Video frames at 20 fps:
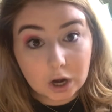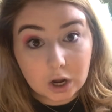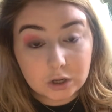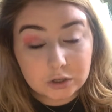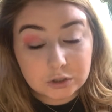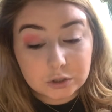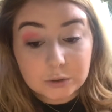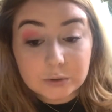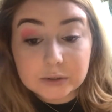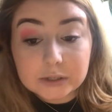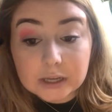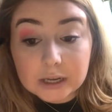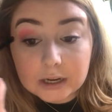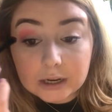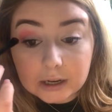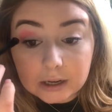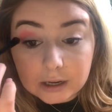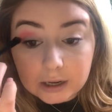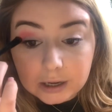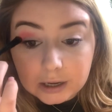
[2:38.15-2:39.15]
also use it
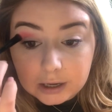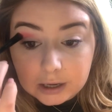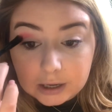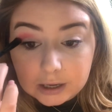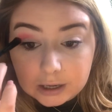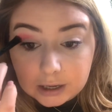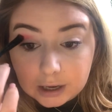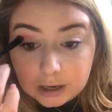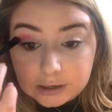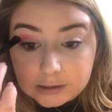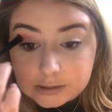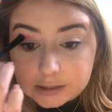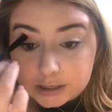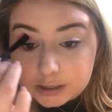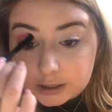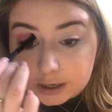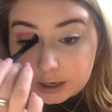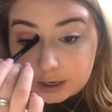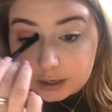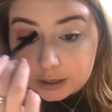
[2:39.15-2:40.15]
as
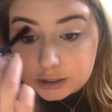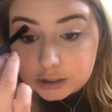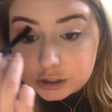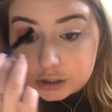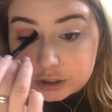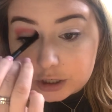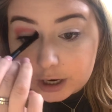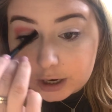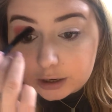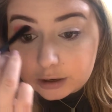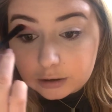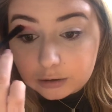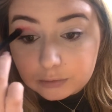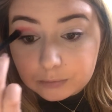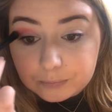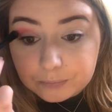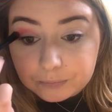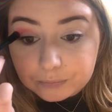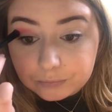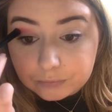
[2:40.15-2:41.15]
an eyeshadow.